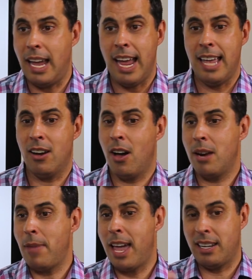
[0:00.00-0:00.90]
And
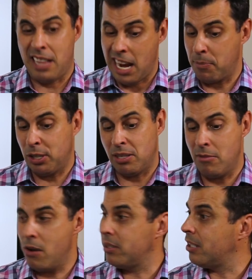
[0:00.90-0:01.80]
automatically, I can put some
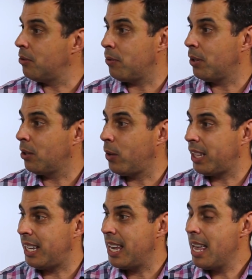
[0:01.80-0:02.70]
notes into it real
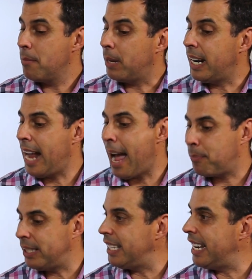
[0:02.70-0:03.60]
quickly, but it
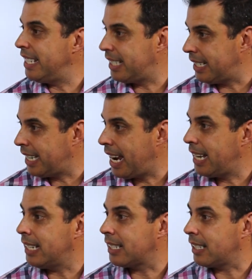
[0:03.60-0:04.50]
happens
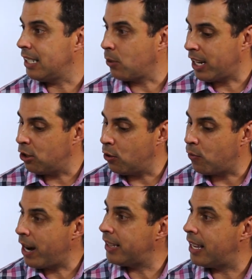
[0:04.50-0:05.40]
instantaneously. So I can do it
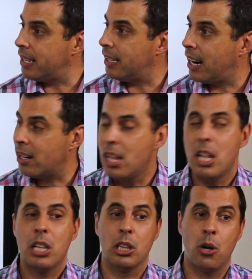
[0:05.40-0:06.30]
right then and there,
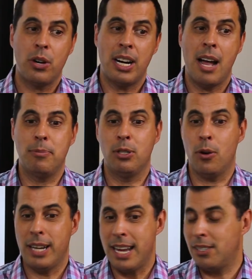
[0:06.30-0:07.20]
load it up.
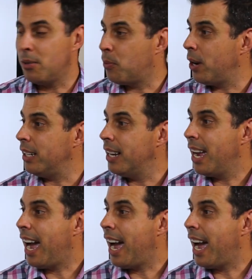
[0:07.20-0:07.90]
So again, to your point,